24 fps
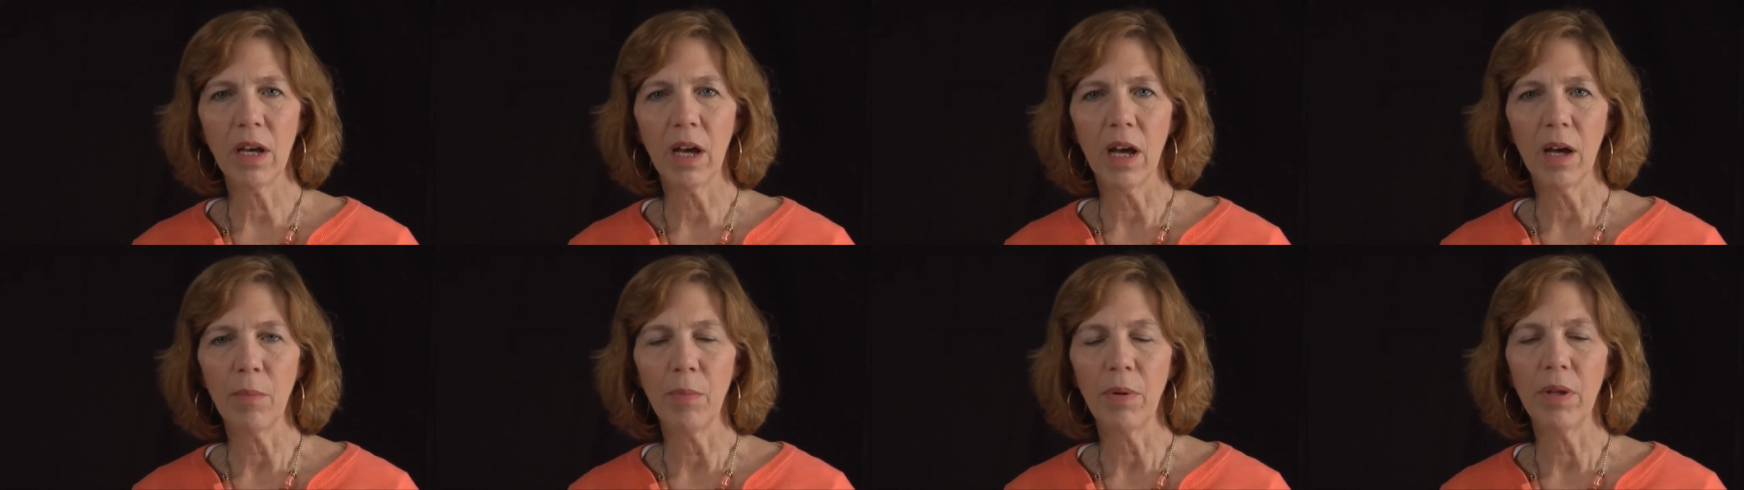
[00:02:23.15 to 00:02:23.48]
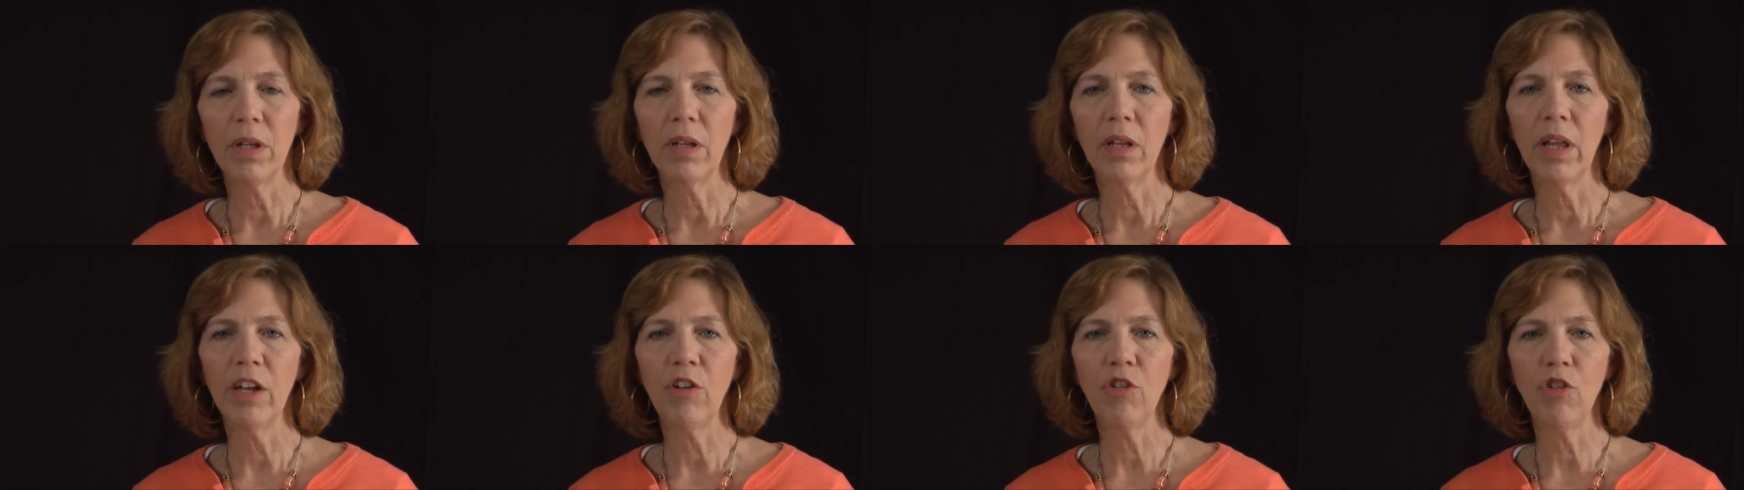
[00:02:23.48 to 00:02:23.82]
up
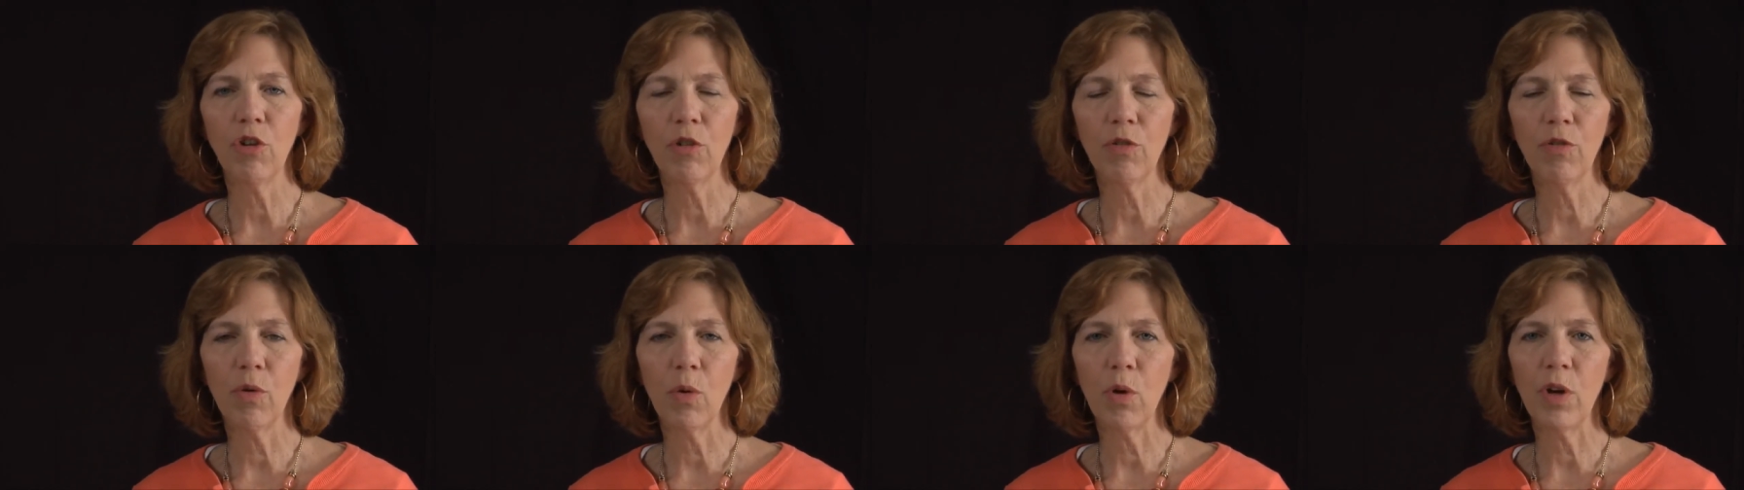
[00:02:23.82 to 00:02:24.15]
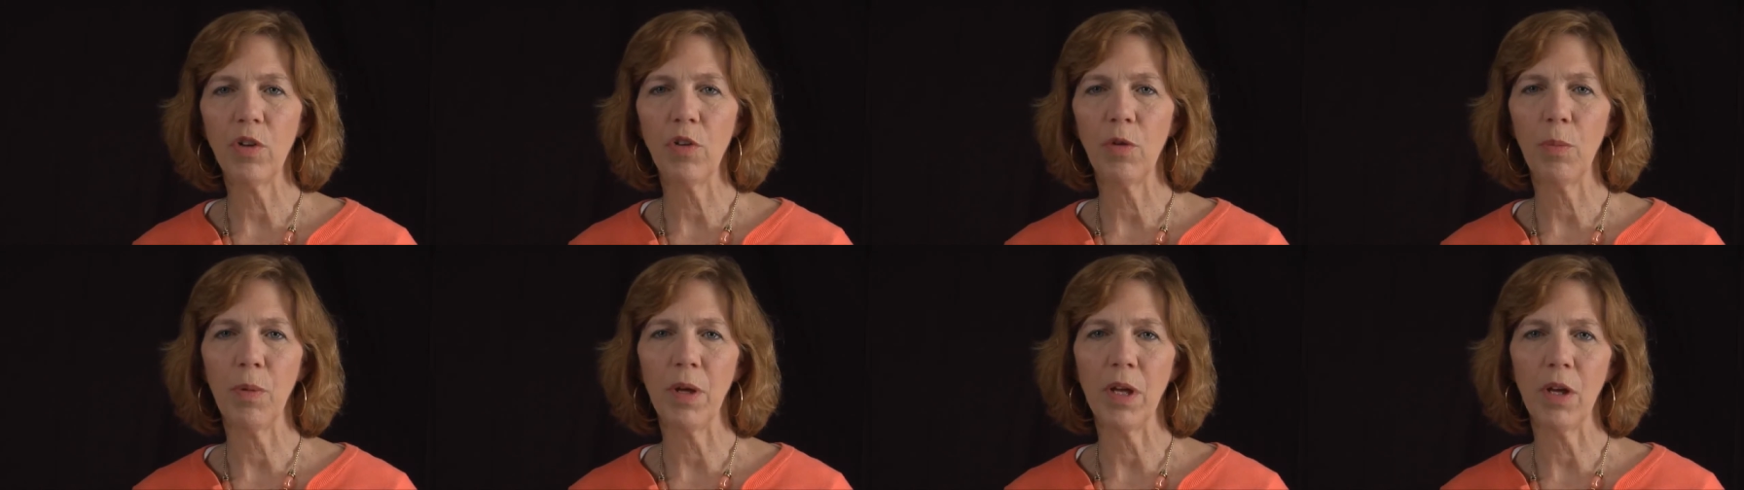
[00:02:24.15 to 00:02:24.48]
let your
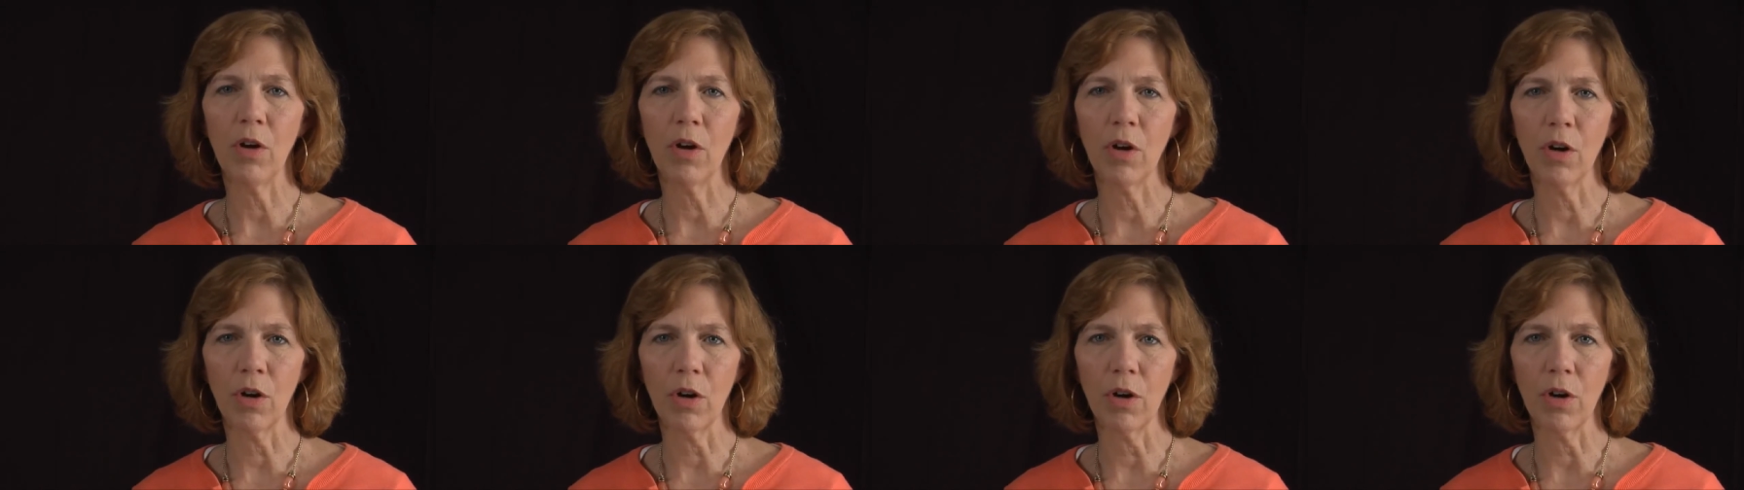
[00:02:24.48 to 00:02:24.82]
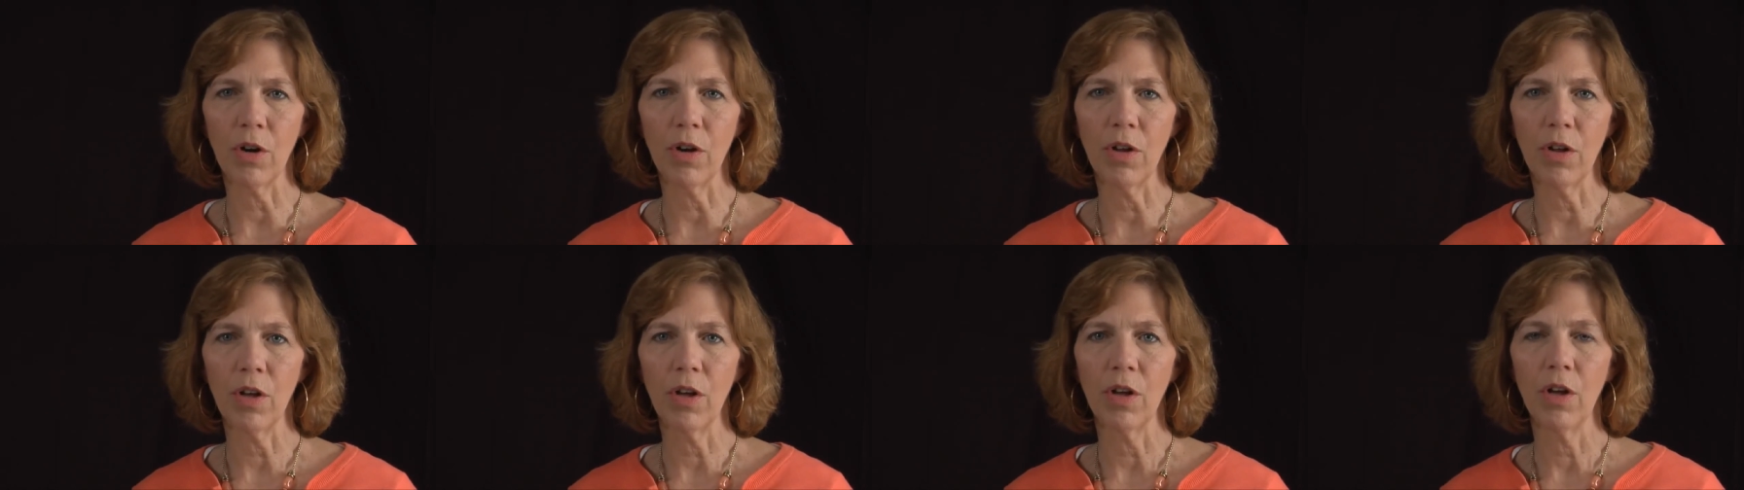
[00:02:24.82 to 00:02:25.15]
voice be
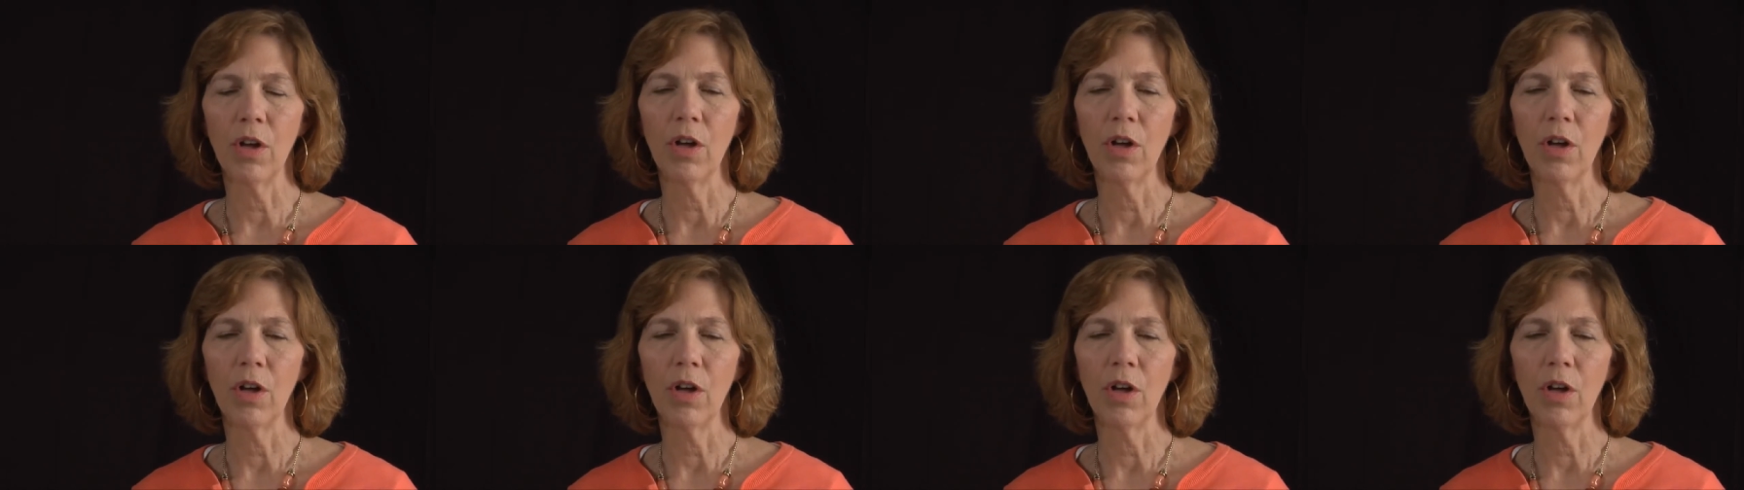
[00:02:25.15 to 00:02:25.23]
heard